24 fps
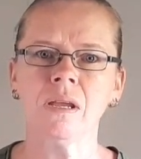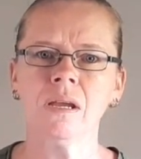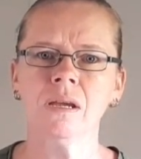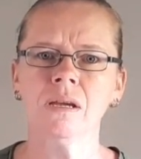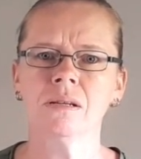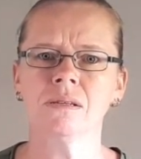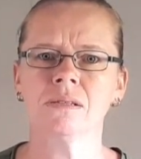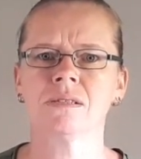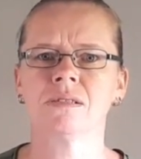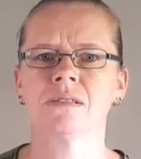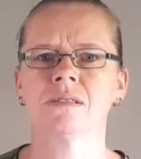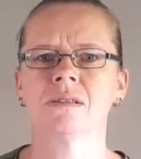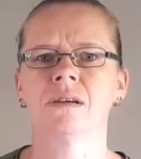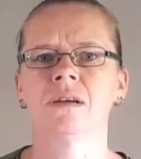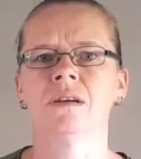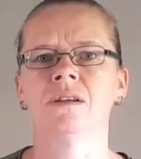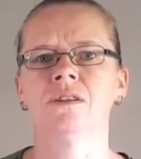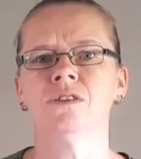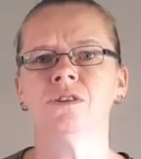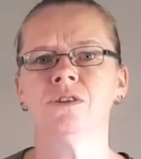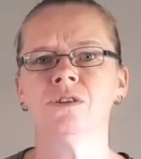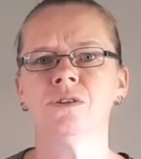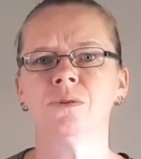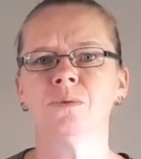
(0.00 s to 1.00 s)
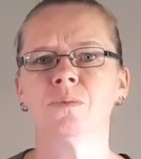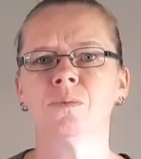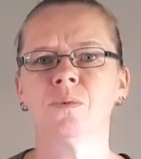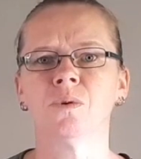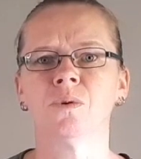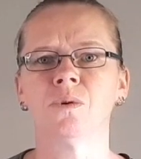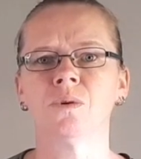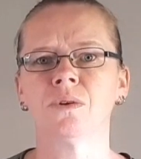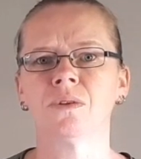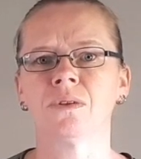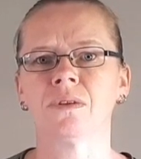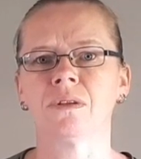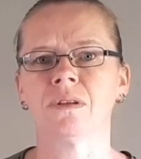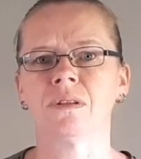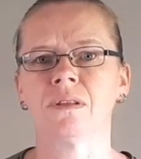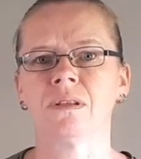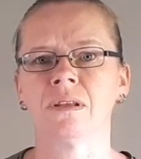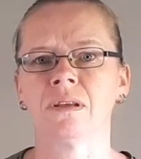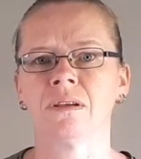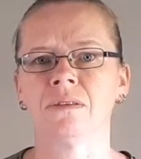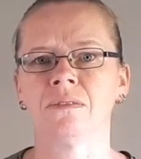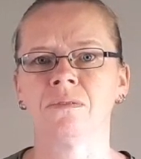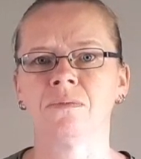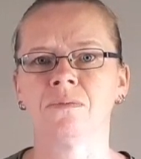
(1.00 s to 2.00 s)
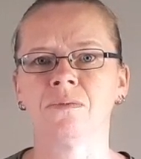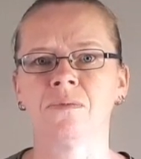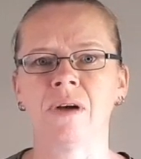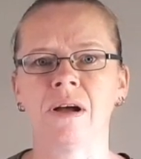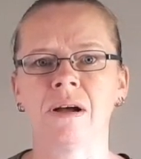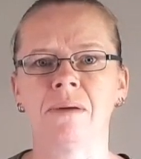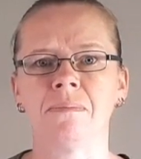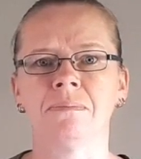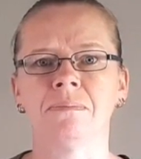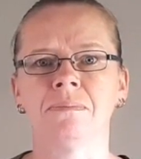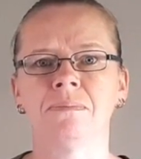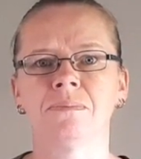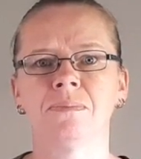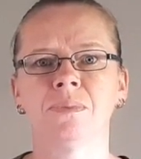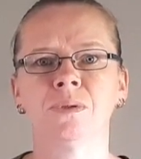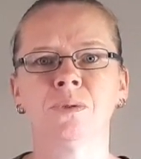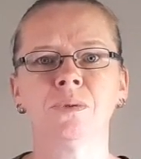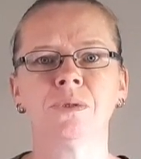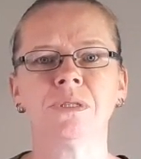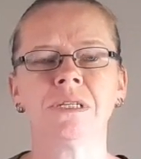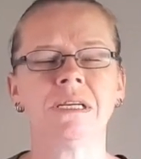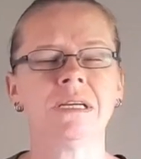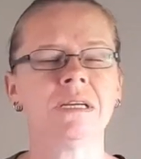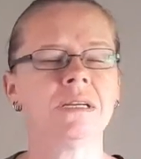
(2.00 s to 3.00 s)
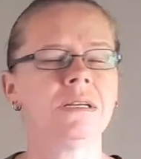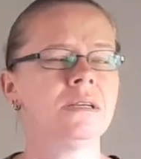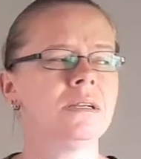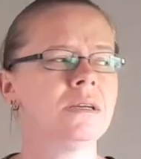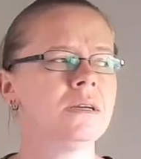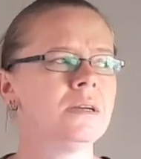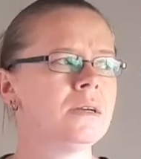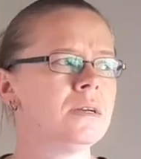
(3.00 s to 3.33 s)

It's a new walk that they've put in.